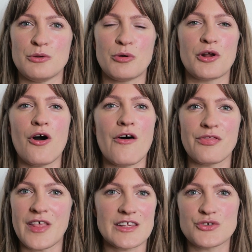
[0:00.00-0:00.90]
when you put it
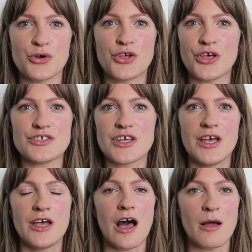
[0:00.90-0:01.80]
on, that's not good.
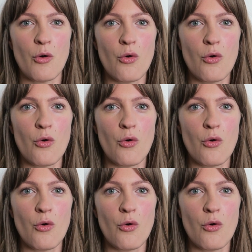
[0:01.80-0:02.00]
I'm